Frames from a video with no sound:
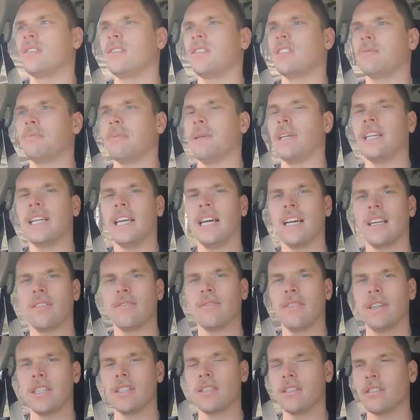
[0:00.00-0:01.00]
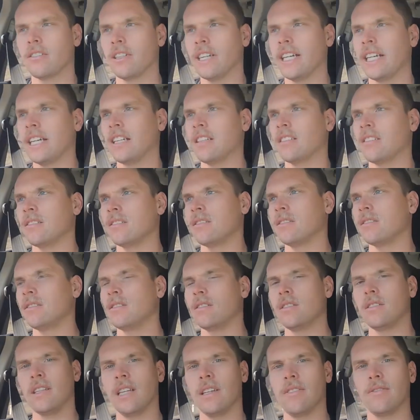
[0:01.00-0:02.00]
just being able to venture out
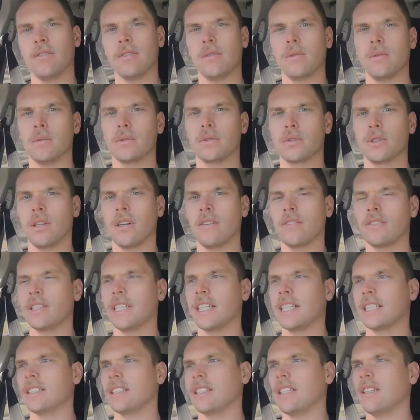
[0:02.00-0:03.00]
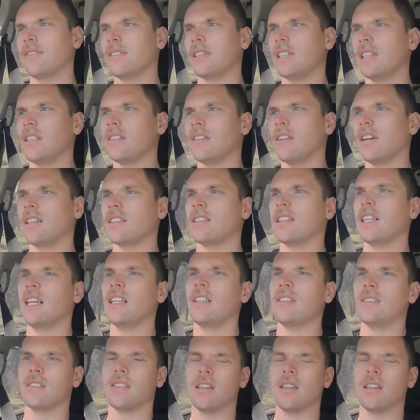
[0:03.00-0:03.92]
and do their 4-wheel drive tracks and everything like that.